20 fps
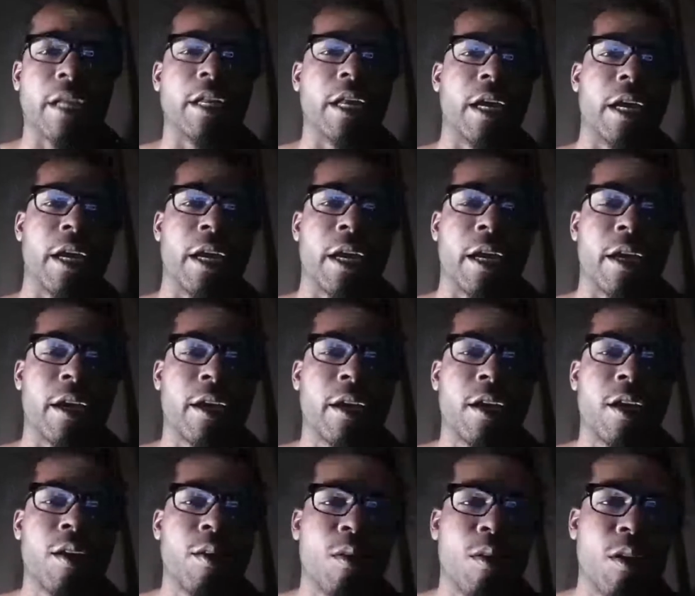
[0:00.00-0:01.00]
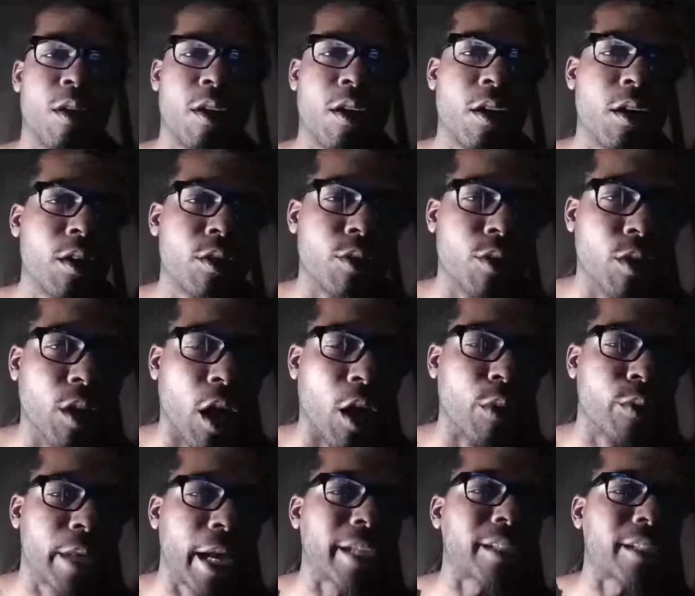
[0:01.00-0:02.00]
then,
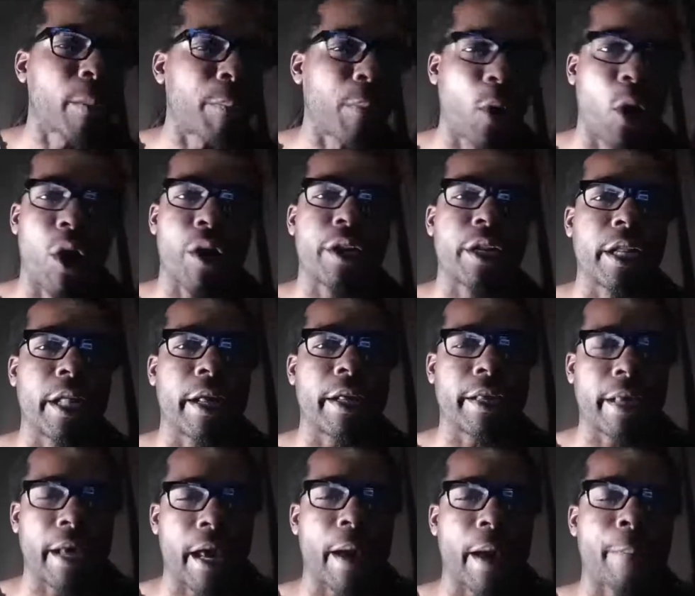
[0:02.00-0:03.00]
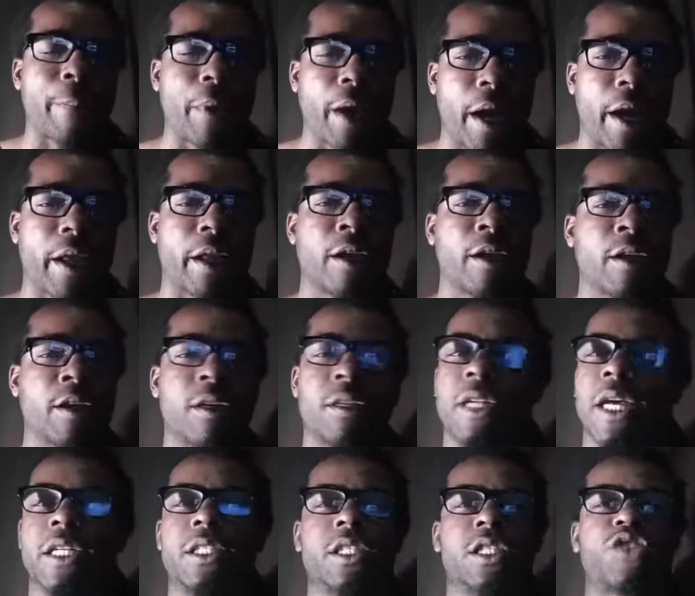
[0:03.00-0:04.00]
that's a part of their campaign.
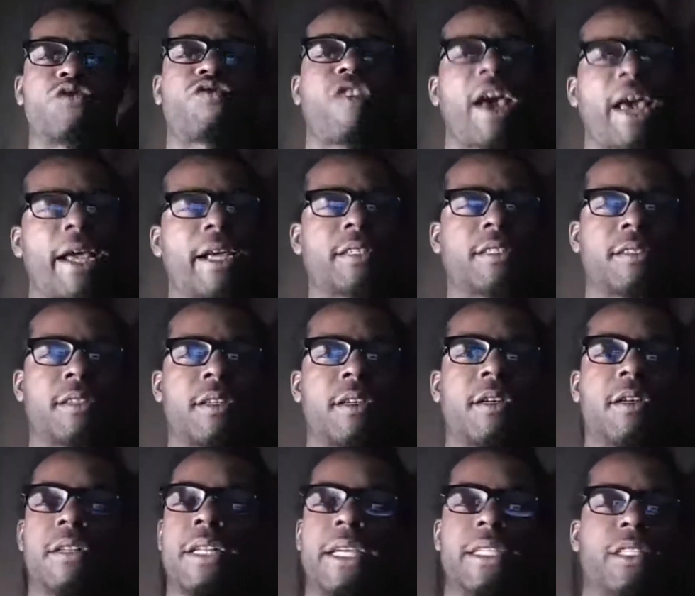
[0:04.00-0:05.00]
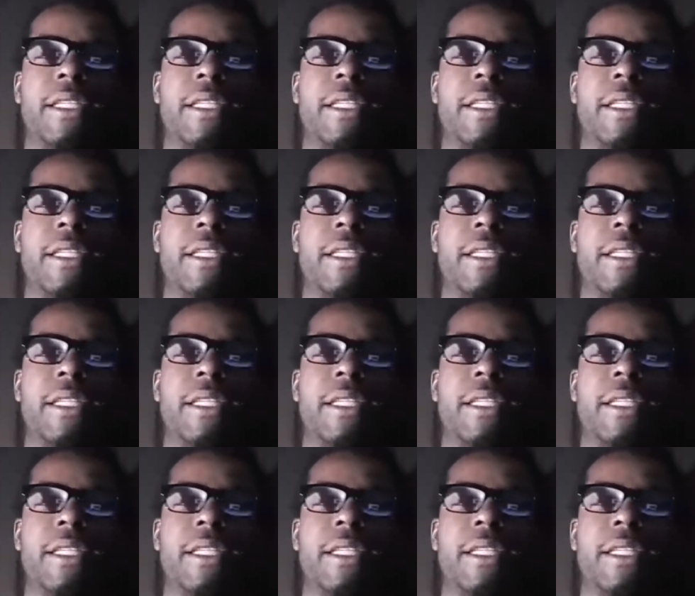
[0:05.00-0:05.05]
That's just facts. That's